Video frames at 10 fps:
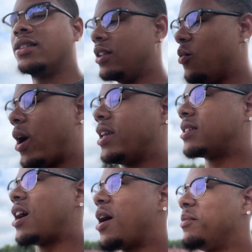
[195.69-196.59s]
The wait
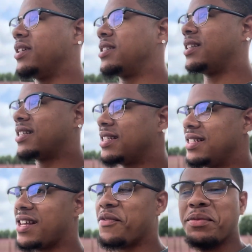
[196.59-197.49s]
time is
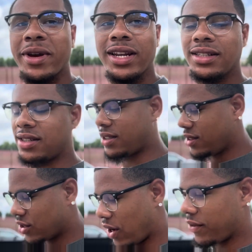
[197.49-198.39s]
67 minutes,
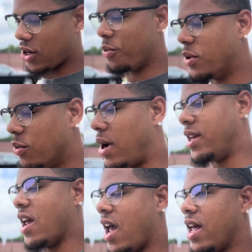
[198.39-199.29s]
so I have to go meet with my
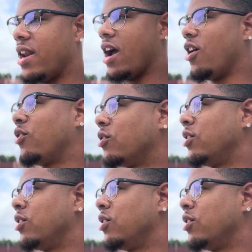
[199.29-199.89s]
dad now.